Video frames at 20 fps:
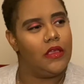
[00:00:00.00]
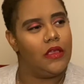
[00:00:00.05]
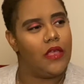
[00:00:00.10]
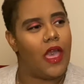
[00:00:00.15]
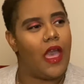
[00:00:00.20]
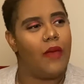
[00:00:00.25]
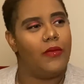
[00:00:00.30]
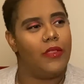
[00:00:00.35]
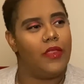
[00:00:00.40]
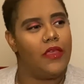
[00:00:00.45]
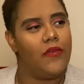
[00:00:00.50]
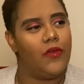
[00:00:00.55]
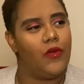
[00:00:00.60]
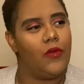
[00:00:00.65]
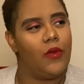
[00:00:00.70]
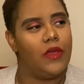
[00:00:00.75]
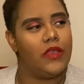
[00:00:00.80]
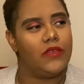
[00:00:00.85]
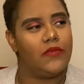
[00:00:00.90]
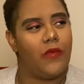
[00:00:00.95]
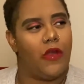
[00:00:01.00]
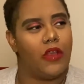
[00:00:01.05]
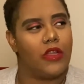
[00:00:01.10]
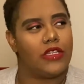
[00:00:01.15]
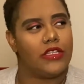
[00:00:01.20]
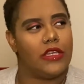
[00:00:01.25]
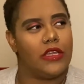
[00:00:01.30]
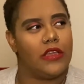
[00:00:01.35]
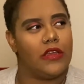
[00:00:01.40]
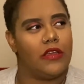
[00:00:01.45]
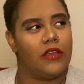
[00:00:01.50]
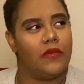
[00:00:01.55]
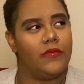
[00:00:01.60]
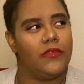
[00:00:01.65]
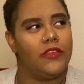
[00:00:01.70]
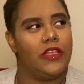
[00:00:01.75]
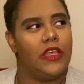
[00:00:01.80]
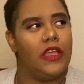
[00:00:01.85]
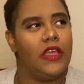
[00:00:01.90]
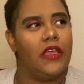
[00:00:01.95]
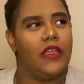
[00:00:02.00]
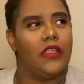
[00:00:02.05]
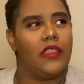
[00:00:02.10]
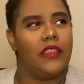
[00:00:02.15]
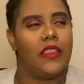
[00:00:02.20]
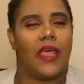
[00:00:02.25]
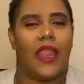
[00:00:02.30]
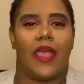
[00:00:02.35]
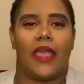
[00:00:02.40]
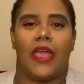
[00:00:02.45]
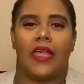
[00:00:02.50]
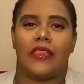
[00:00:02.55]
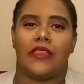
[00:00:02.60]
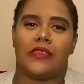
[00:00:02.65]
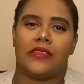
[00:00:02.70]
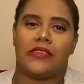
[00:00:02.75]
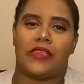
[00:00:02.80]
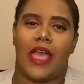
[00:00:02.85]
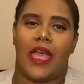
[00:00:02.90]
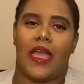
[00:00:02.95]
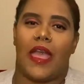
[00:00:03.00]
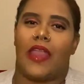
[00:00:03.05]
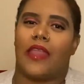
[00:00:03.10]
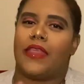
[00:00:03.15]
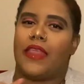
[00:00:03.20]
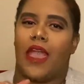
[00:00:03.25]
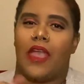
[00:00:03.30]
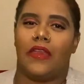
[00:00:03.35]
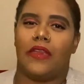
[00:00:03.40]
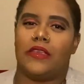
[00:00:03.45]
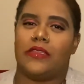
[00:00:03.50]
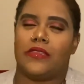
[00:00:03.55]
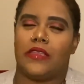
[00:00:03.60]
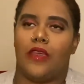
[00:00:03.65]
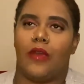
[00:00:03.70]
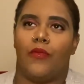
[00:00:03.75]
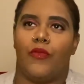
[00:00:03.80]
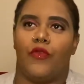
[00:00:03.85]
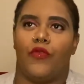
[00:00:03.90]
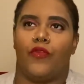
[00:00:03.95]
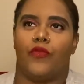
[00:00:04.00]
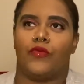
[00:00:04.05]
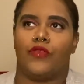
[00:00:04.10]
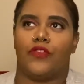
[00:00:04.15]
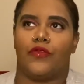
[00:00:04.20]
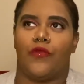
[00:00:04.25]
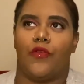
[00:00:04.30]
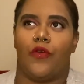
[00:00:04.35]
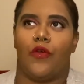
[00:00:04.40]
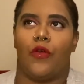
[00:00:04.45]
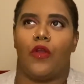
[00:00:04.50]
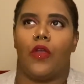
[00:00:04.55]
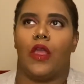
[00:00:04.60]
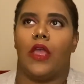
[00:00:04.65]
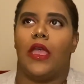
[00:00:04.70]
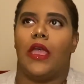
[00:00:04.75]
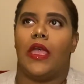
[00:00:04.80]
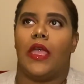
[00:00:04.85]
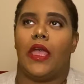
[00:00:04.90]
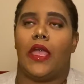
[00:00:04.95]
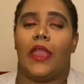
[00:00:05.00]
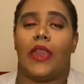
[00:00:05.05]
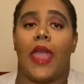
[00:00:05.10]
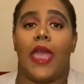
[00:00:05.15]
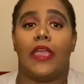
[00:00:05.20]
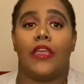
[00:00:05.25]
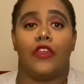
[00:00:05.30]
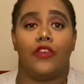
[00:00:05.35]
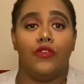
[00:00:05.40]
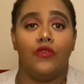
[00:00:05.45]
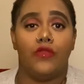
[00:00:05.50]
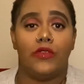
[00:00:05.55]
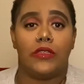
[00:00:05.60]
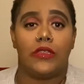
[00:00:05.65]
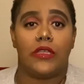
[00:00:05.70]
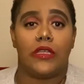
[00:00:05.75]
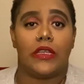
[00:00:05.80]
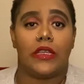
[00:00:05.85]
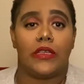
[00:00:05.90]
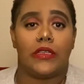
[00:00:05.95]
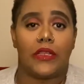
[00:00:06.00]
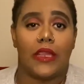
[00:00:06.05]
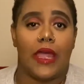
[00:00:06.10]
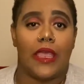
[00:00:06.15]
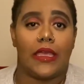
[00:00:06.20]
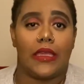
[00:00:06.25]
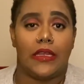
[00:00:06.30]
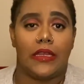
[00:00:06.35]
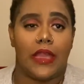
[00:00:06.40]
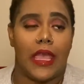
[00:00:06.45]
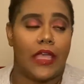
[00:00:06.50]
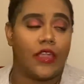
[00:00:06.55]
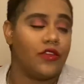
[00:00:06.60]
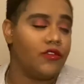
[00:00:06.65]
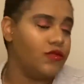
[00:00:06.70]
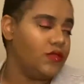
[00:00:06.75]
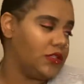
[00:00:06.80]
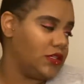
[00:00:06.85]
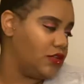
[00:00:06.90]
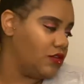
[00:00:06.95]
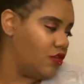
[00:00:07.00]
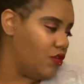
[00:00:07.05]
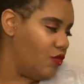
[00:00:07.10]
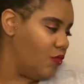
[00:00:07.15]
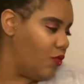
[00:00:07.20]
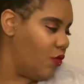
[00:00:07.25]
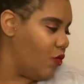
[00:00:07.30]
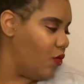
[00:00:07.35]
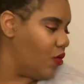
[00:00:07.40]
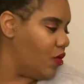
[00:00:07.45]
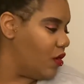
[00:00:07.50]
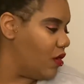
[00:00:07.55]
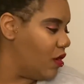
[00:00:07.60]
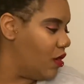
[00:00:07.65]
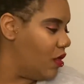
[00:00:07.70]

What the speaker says: I believe it was Marc Jacobs. That I got a tiny sample from Sephora, and I used it until I could not use it no more.